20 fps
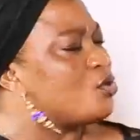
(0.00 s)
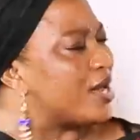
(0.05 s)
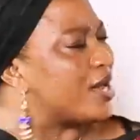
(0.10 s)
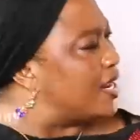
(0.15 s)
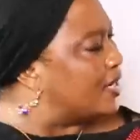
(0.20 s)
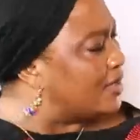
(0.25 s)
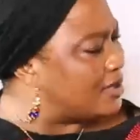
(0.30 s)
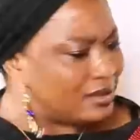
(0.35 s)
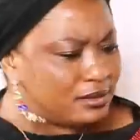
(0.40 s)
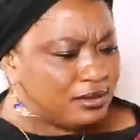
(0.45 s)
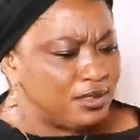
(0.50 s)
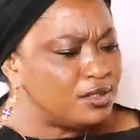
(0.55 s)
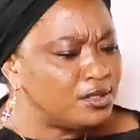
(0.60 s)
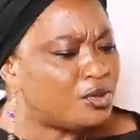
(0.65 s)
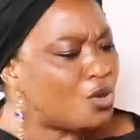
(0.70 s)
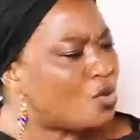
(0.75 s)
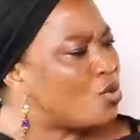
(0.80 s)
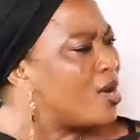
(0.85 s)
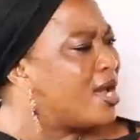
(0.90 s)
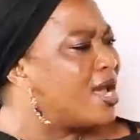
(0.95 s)
And
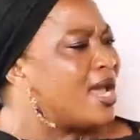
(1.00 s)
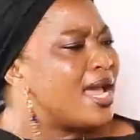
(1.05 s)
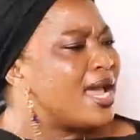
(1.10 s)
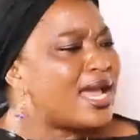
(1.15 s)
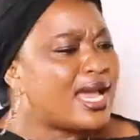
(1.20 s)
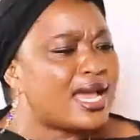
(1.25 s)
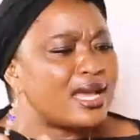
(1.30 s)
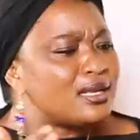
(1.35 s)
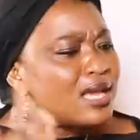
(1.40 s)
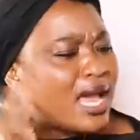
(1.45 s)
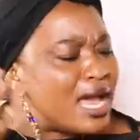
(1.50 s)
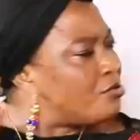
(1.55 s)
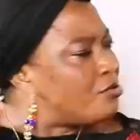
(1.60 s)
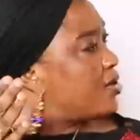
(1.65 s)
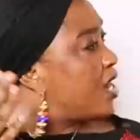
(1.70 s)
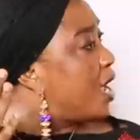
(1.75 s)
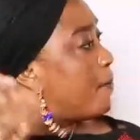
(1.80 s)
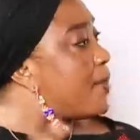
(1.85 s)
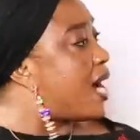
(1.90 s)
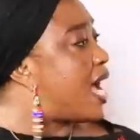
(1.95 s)
I don't
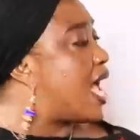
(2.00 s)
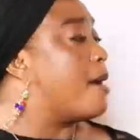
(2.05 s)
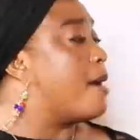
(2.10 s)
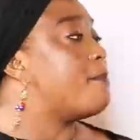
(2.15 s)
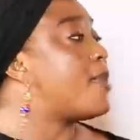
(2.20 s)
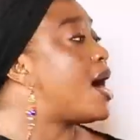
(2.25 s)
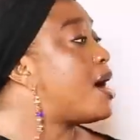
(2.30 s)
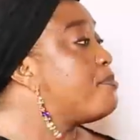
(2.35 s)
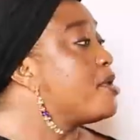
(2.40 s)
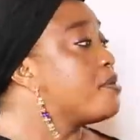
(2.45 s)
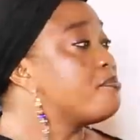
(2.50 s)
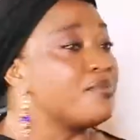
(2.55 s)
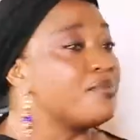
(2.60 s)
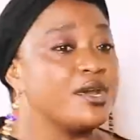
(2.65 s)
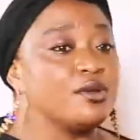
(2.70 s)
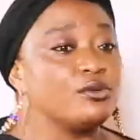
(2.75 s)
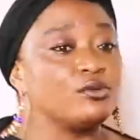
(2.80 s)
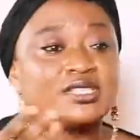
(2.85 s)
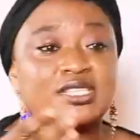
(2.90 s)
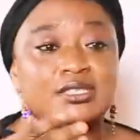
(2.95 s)

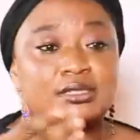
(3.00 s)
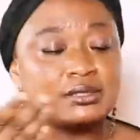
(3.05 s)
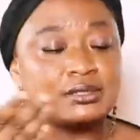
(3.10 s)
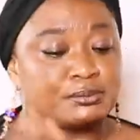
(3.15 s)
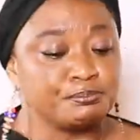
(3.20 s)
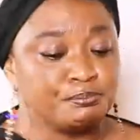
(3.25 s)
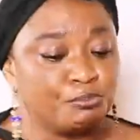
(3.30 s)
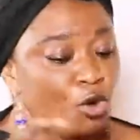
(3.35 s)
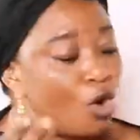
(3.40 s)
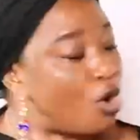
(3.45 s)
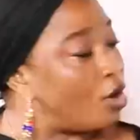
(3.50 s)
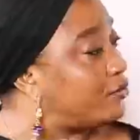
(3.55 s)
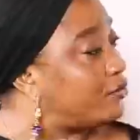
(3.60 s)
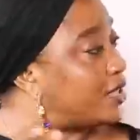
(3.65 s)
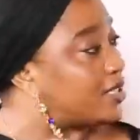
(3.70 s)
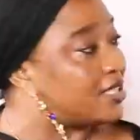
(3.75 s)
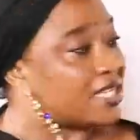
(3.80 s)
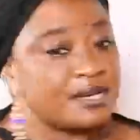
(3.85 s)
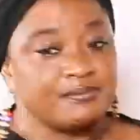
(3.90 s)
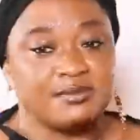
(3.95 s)
know, more of the
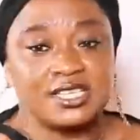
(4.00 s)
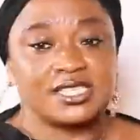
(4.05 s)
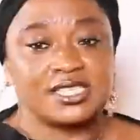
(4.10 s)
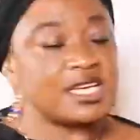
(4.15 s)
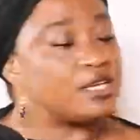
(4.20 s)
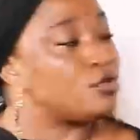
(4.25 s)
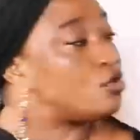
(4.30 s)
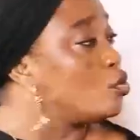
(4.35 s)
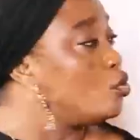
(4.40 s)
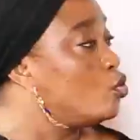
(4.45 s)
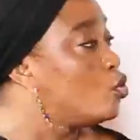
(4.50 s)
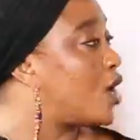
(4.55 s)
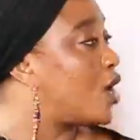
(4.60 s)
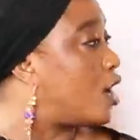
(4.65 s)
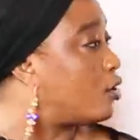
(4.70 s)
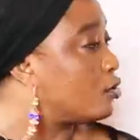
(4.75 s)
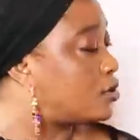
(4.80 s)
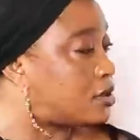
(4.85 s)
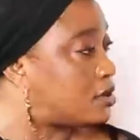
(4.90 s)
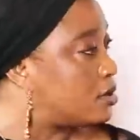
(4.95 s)
time they tend to look
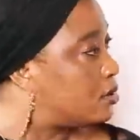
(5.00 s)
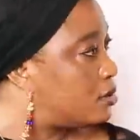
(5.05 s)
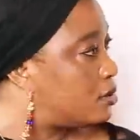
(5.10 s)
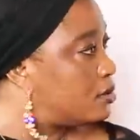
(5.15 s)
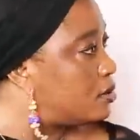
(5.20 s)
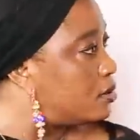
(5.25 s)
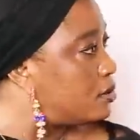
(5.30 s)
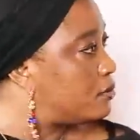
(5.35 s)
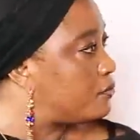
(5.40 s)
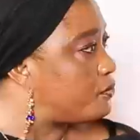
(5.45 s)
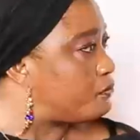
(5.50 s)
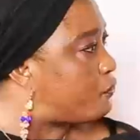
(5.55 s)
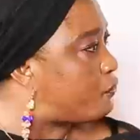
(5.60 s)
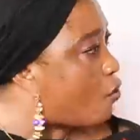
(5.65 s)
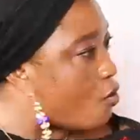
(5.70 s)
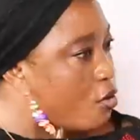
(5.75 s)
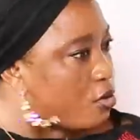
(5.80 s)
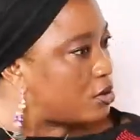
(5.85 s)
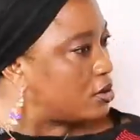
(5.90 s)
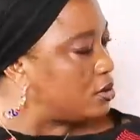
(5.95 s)
out
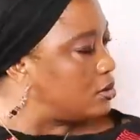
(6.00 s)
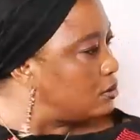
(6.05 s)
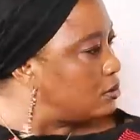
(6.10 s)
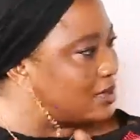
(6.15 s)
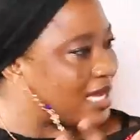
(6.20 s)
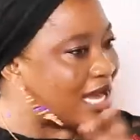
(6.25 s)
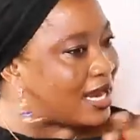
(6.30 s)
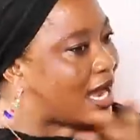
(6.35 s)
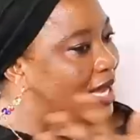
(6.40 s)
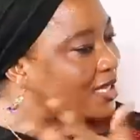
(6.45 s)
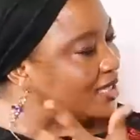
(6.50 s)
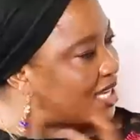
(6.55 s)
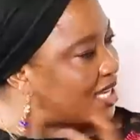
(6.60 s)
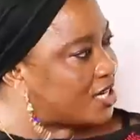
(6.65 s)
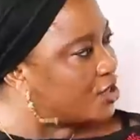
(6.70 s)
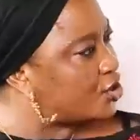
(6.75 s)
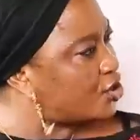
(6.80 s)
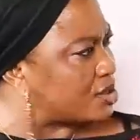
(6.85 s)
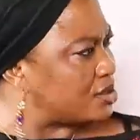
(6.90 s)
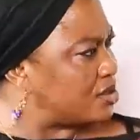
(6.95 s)
for that
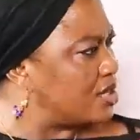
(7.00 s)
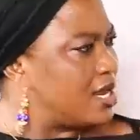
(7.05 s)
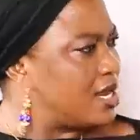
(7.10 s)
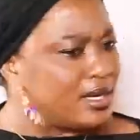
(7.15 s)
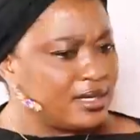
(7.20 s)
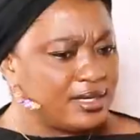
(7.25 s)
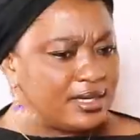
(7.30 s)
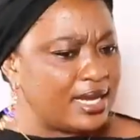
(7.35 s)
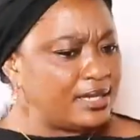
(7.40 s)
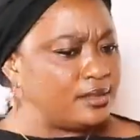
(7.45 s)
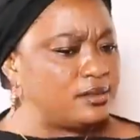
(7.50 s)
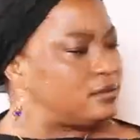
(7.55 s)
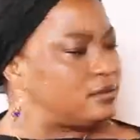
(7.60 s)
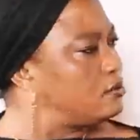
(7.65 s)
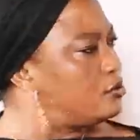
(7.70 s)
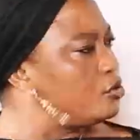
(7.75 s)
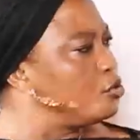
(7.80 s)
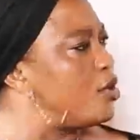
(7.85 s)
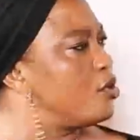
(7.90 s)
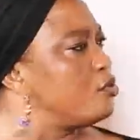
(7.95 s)
attention. Then
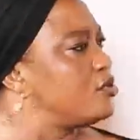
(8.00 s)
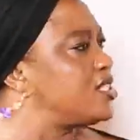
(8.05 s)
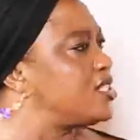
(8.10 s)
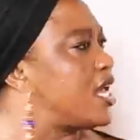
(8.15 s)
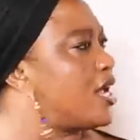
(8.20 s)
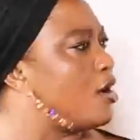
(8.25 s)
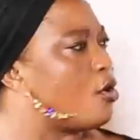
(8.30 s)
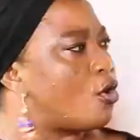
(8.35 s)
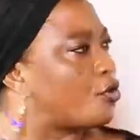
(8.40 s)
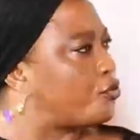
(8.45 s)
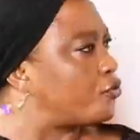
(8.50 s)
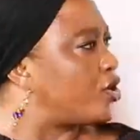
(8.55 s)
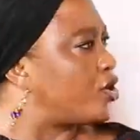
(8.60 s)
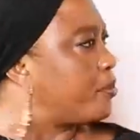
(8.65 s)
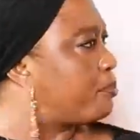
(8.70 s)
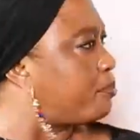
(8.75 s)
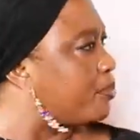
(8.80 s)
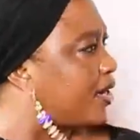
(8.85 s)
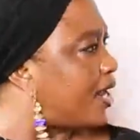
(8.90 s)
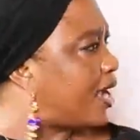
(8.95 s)
when we say or
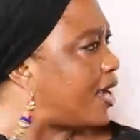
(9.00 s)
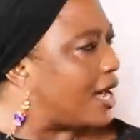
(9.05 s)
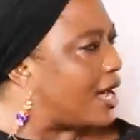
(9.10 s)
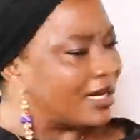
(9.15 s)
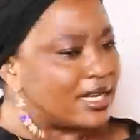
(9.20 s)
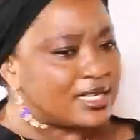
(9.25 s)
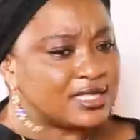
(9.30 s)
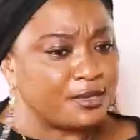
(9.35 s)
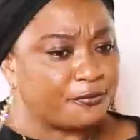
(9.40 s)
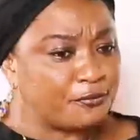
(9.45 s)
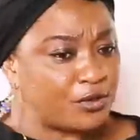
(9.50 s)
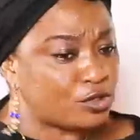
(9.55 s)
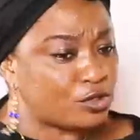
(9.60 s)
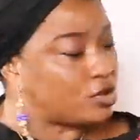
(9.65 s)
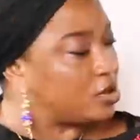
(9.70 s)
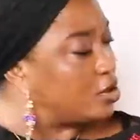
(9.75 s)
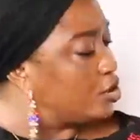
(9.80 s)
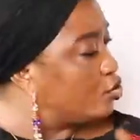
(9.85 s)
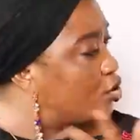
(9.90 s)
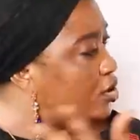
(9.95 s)
chimpana and I say
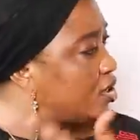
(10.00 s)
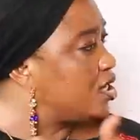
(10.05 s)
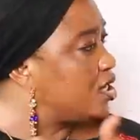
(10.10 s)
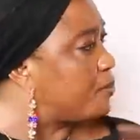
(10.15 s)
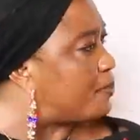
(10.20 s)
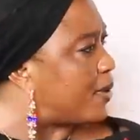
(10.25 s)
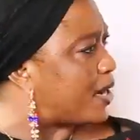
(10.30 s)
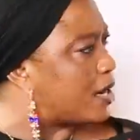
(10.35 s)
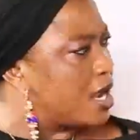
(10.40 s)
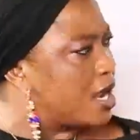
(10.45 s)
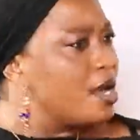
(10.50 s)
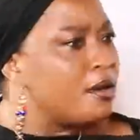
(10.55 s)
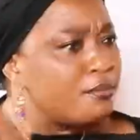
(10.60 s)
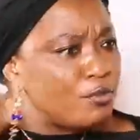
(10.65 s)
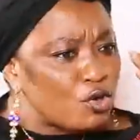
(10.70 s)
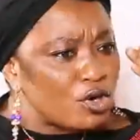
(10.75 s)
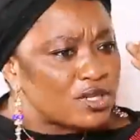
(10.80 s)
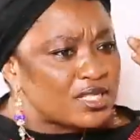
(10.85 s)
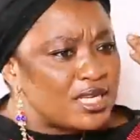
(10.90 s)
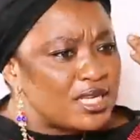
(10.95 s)
virtually not in part,
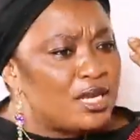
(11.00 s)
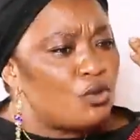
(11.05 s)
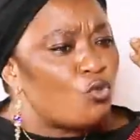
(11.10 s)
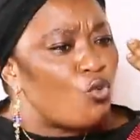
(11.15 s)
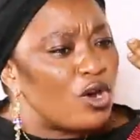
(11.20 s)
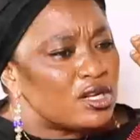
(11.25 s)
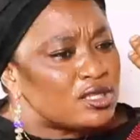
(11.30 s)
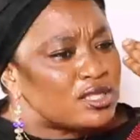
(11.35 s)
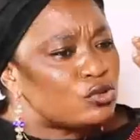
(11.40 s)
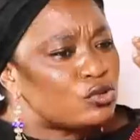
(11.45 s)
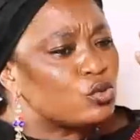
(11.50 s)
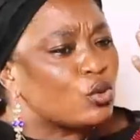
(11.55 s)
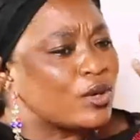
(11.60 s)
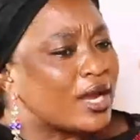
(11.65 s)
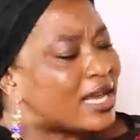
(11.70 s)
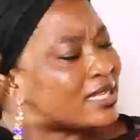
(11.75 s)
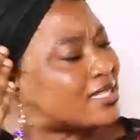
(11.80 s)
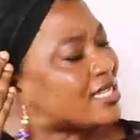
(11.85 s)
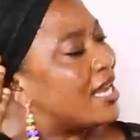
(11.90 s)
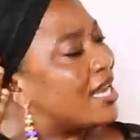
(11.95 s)
because he wants to
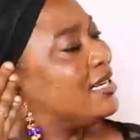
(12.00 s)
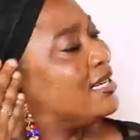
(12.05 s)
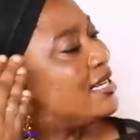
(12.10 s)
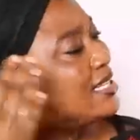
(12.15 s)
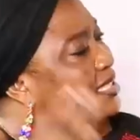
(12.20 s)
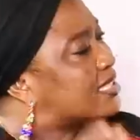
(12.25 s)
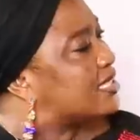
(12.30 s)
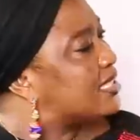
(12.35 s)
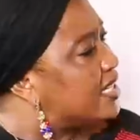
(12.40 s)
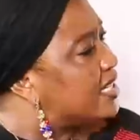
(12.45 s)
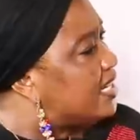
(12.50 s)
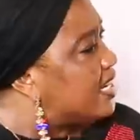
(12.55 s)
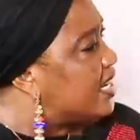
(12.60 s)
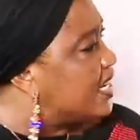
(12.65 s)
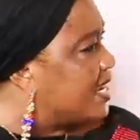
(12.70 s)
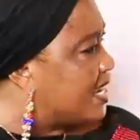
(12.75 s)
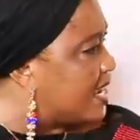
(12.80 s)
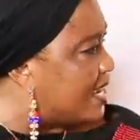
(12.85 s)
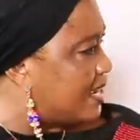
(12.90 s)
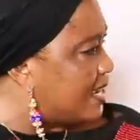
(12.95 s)
get a listening
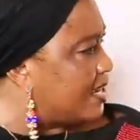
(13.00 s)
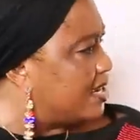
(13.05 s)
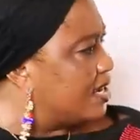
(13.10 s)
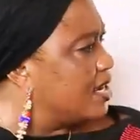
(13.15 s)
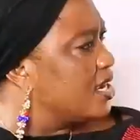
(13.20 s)
ear.